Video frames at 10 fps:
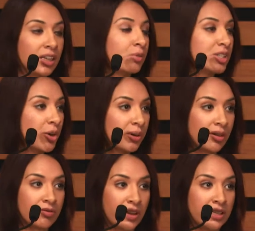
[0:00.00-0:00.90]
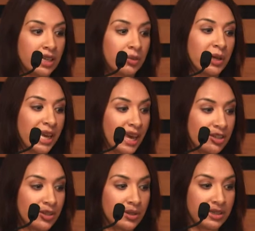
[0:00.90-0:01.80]
If we don't get funding, we can't
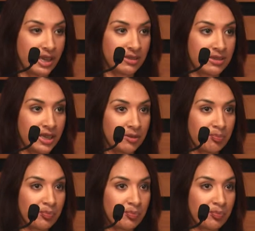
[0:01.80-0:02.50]
do the testing.